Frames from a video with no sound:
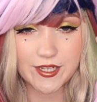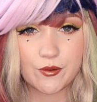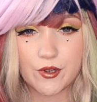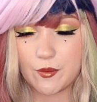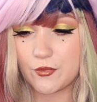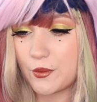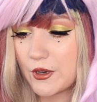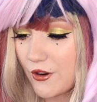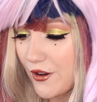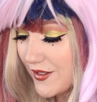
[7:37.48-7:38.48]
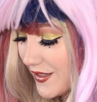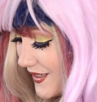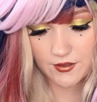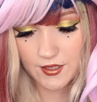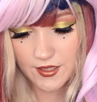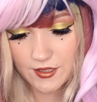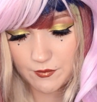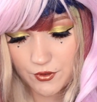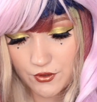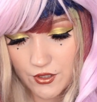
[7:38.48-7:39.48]
idea what number we're on. So let's
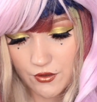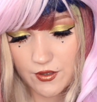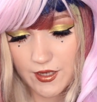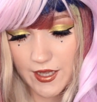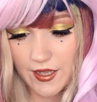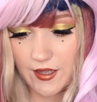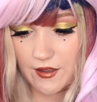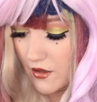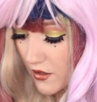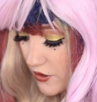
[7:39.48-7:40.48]
put on a